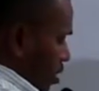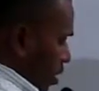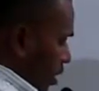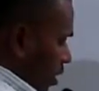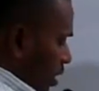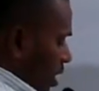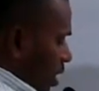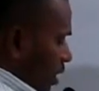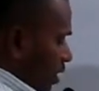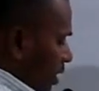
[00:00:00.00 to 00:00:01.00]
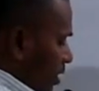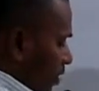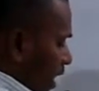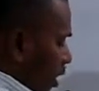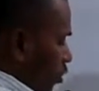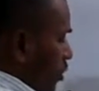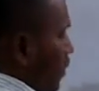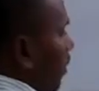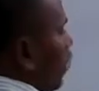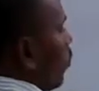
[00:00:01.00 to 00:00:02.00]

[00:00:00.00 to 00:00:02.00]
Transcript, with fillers: Okay. This value is given as